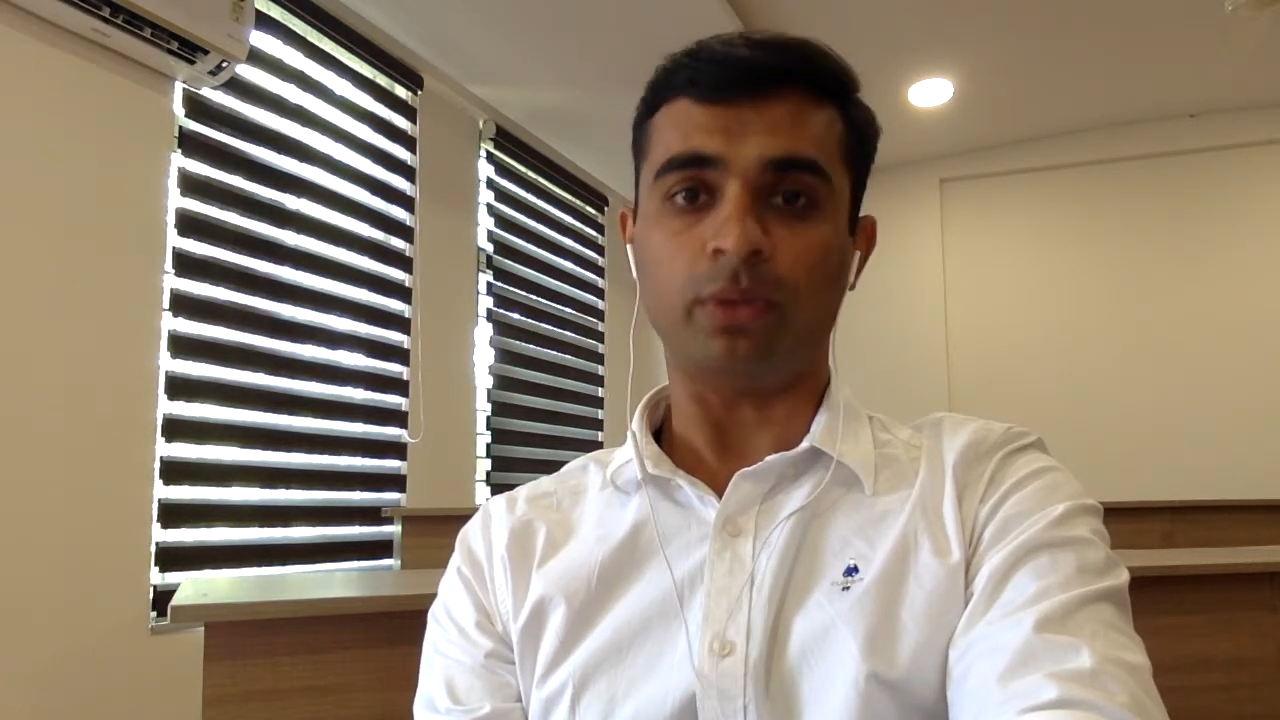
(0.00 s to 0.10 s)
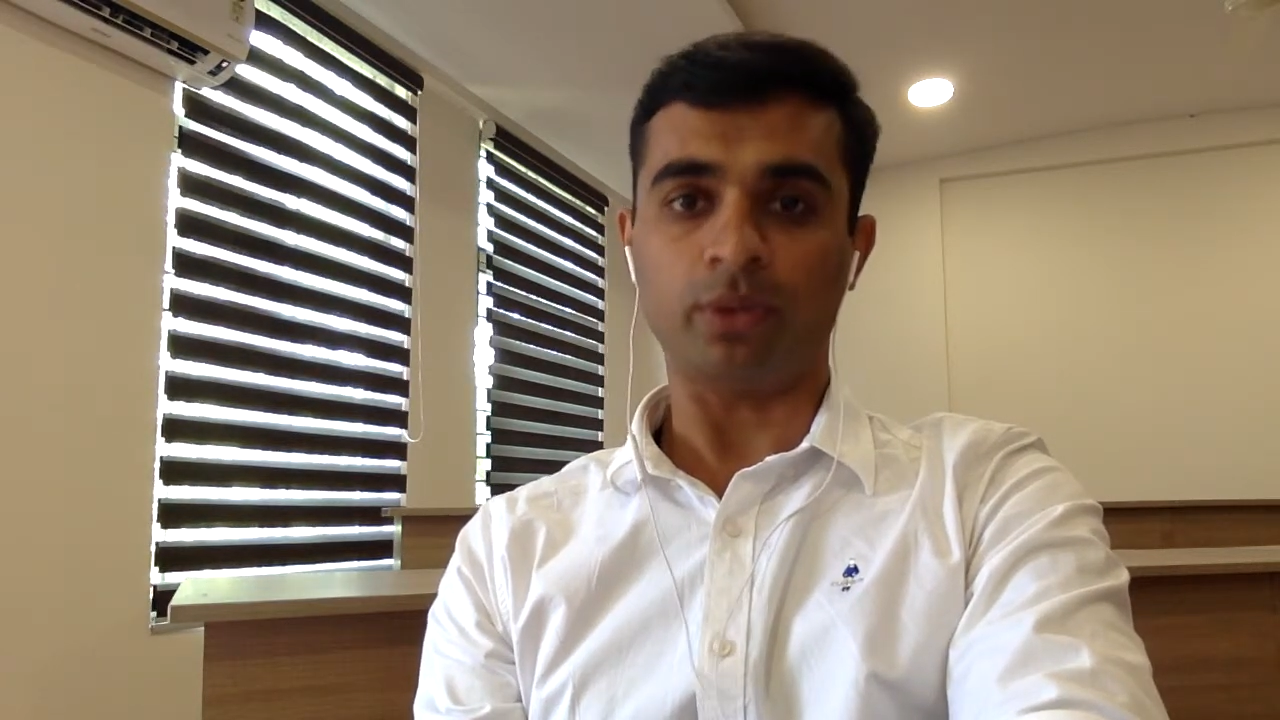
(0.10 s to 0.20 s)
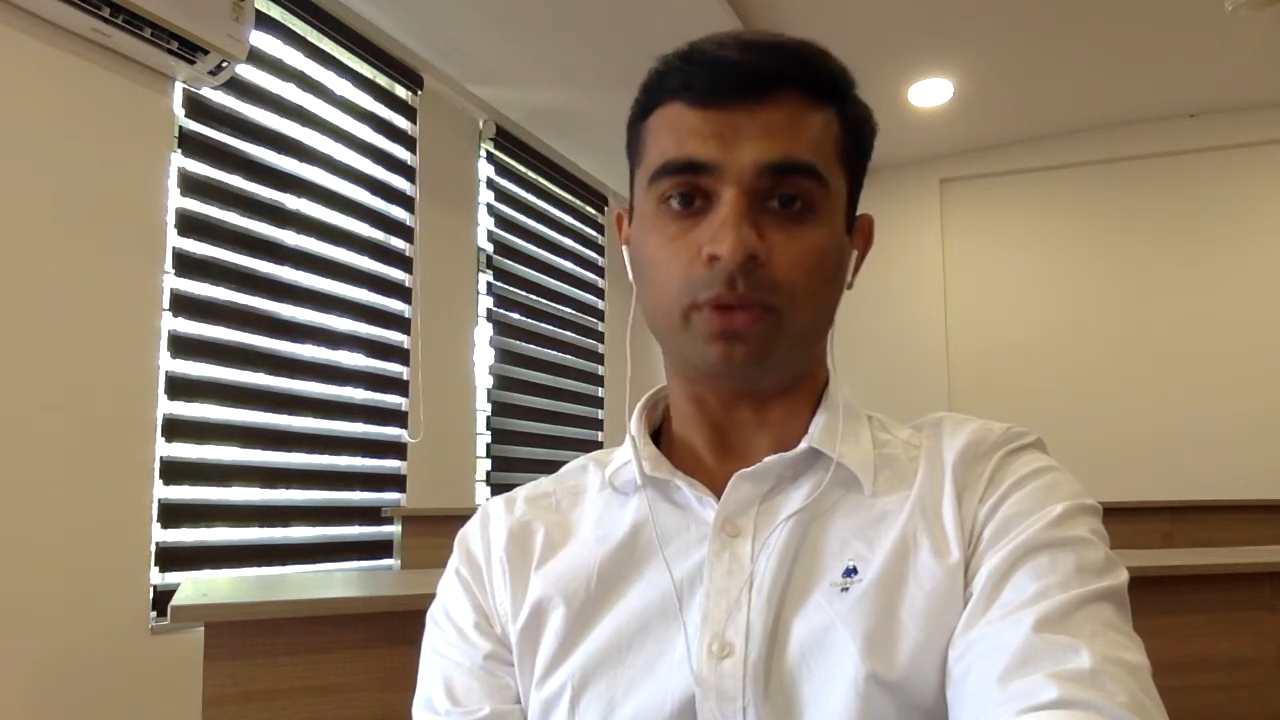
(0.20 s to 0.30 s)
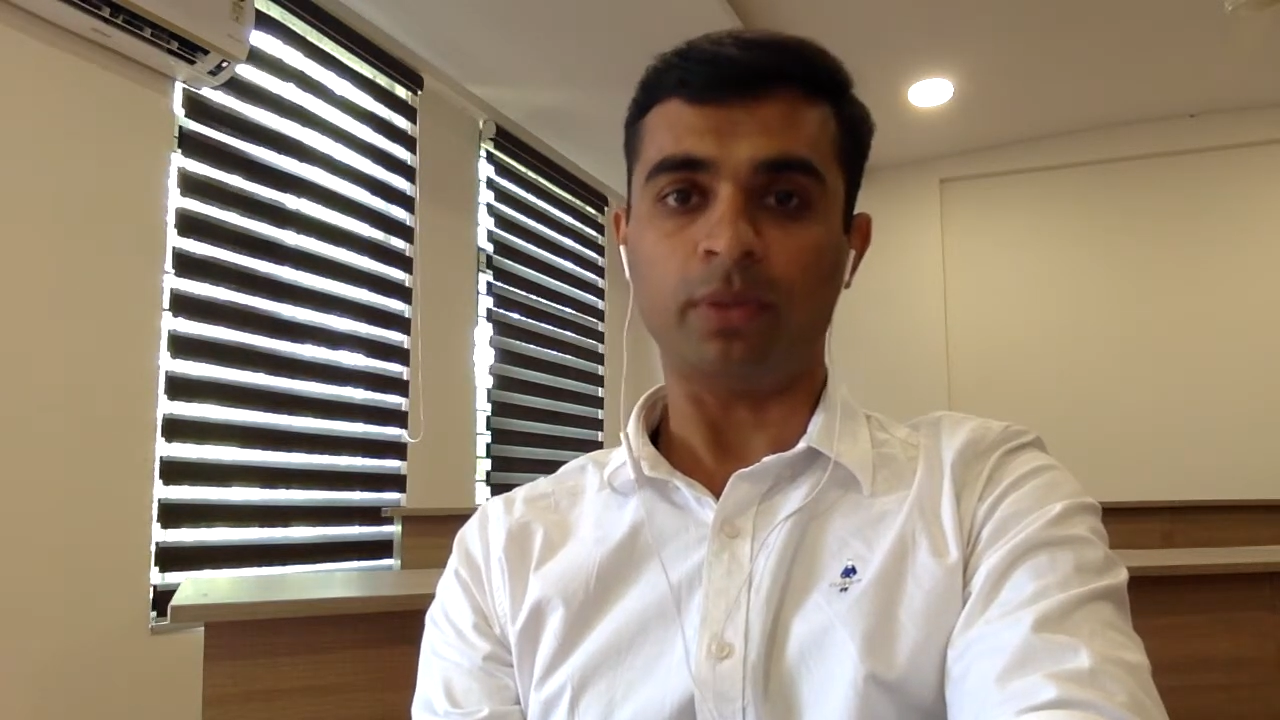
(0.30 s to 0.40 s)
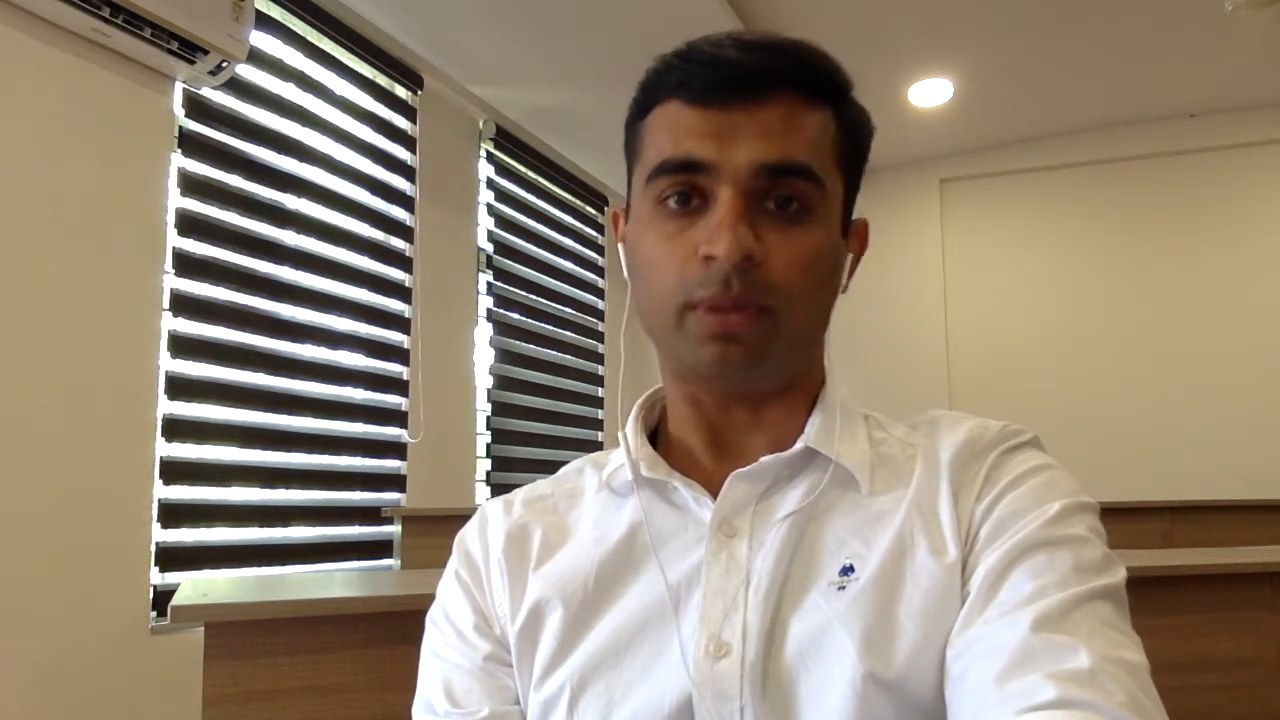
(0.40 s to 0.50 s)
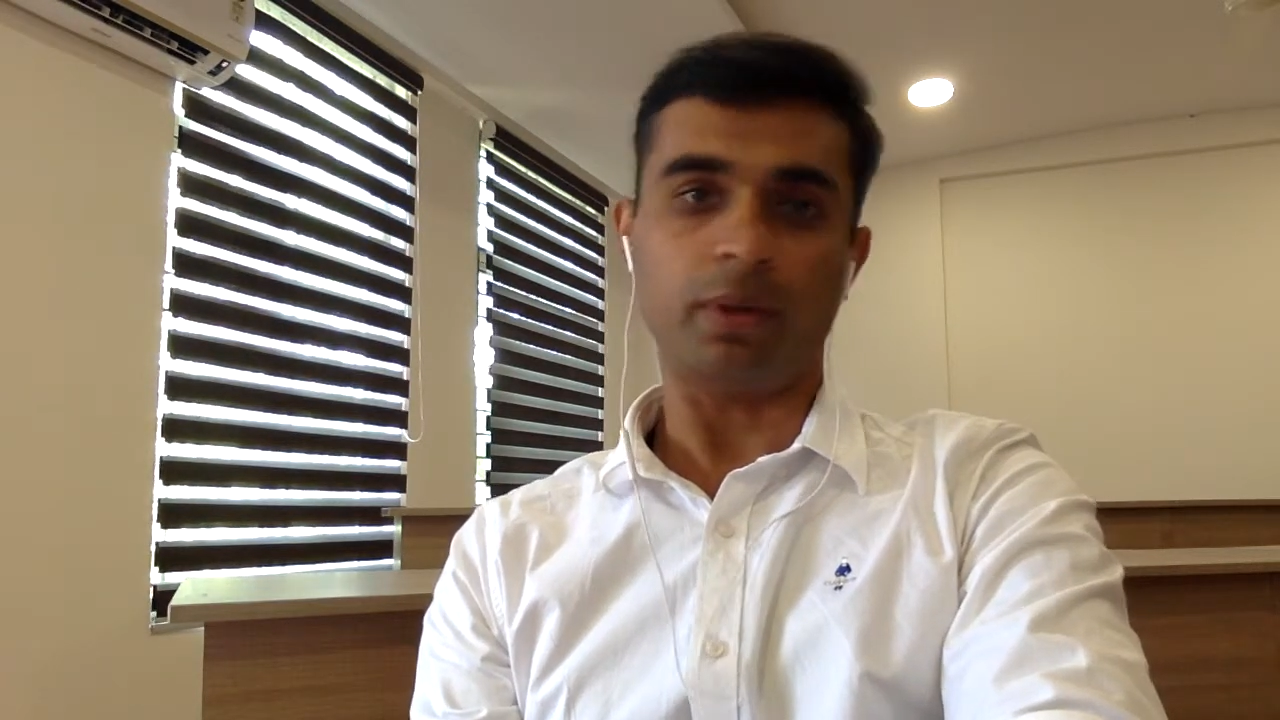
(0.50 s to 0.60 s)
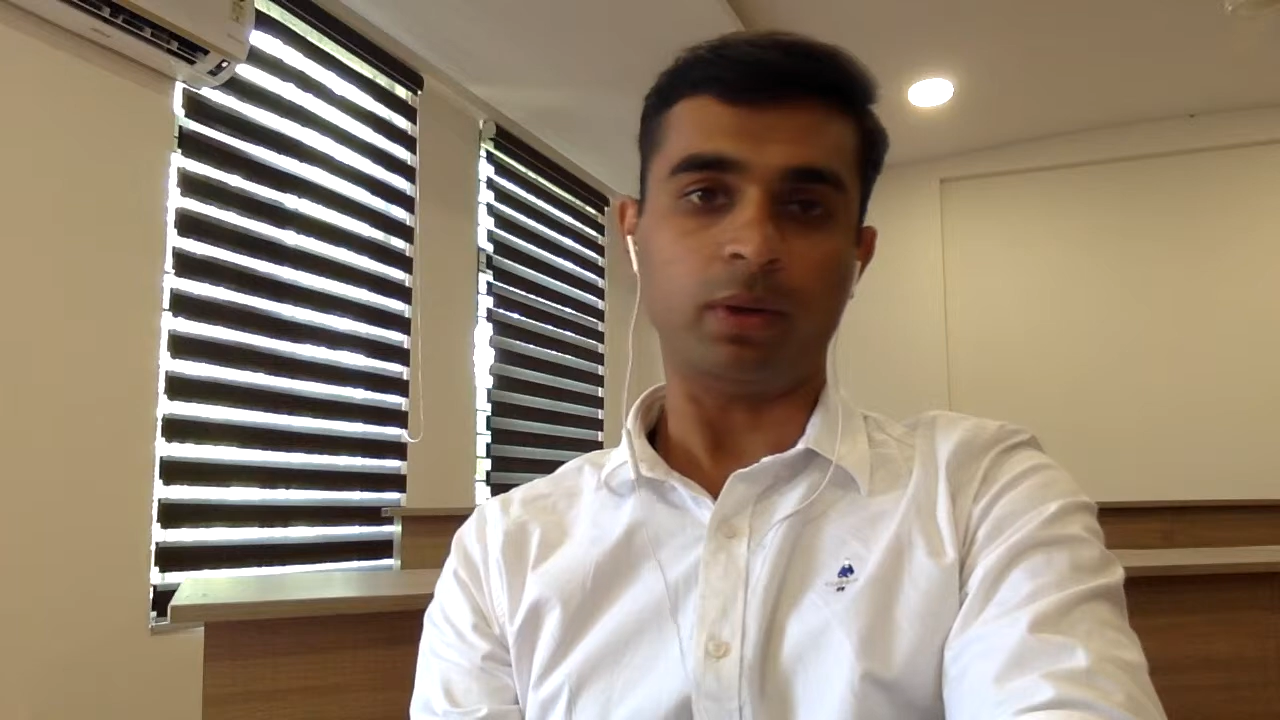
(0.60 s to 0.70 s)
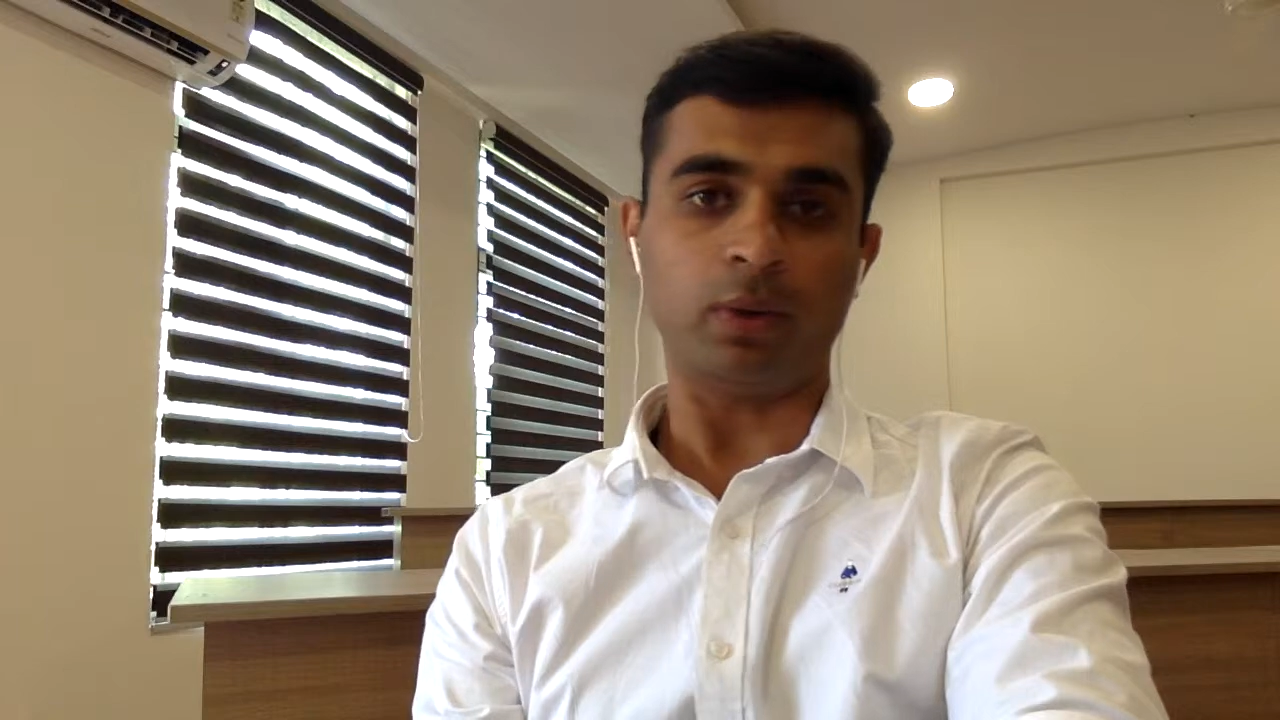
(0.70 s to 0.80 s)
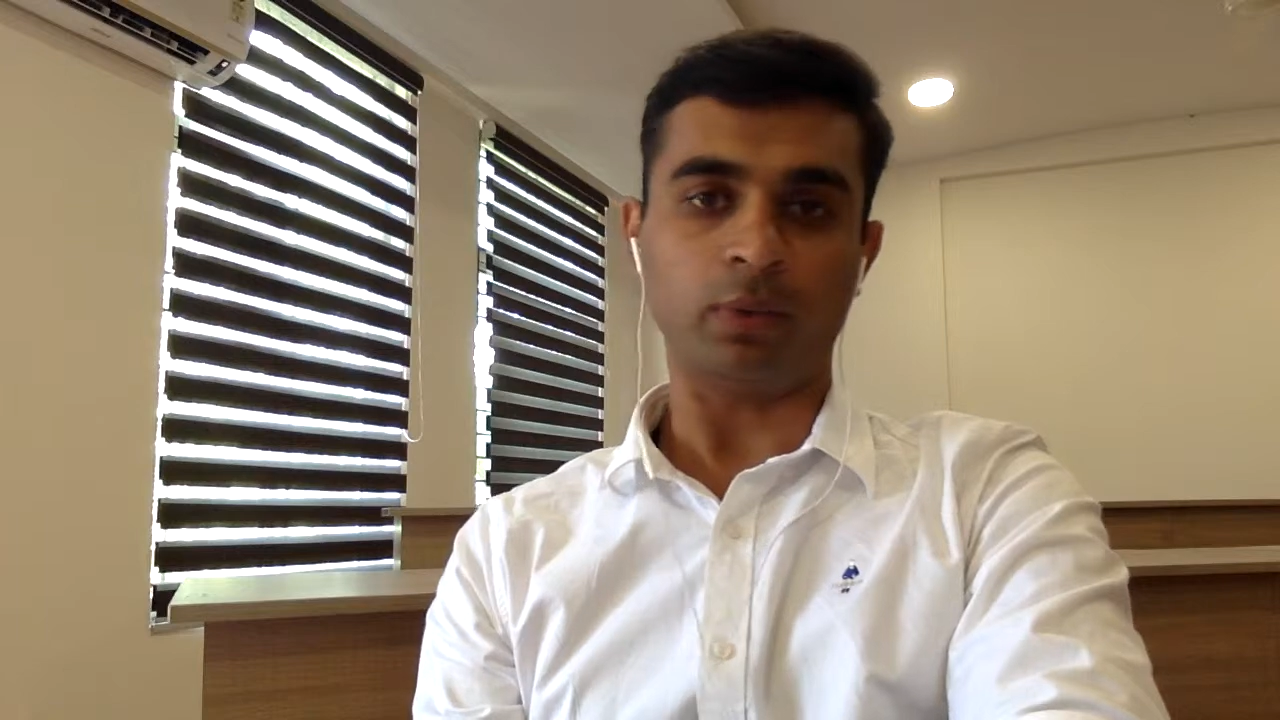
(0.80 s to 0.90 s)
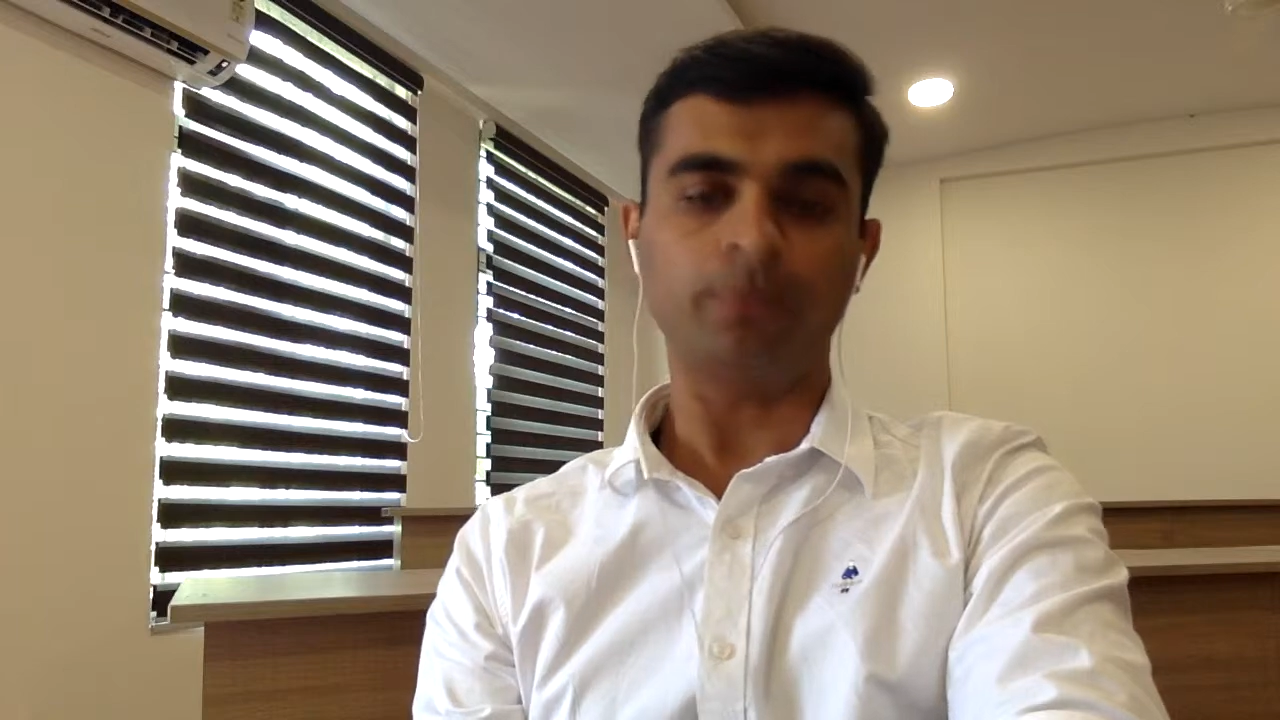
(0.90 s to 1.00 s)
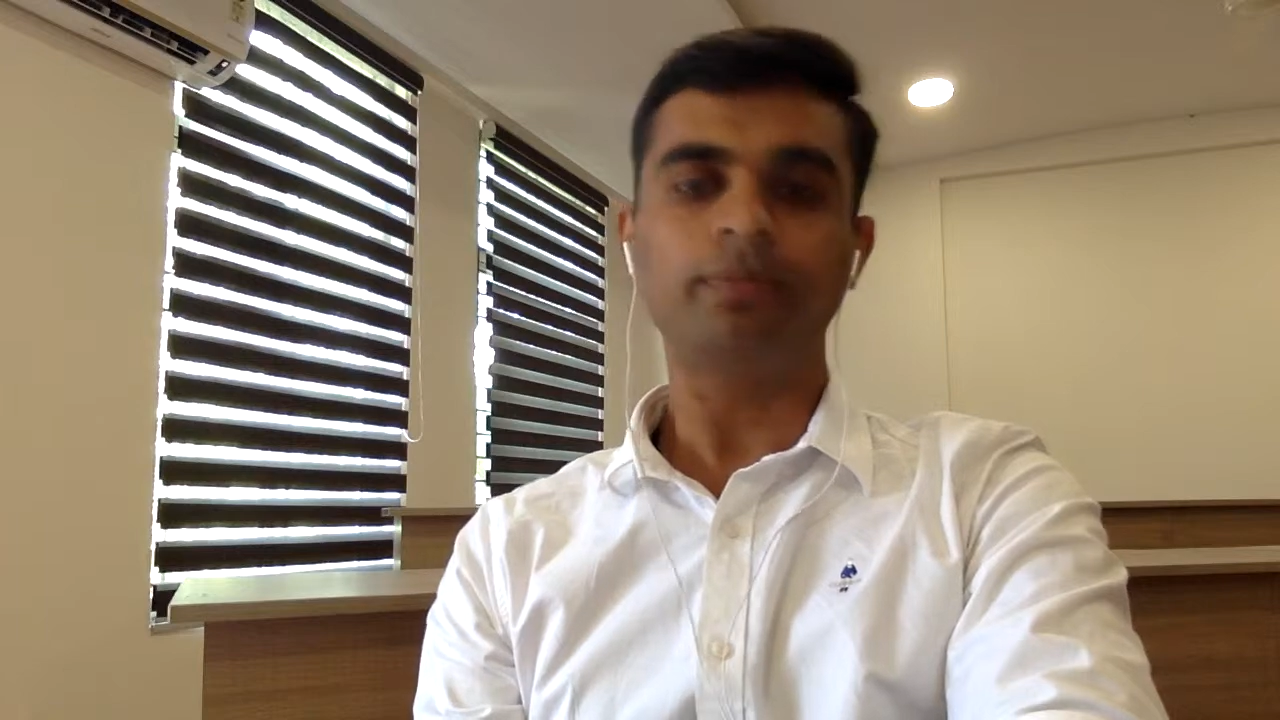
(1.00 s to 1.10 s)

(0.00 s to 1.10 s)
most of people know.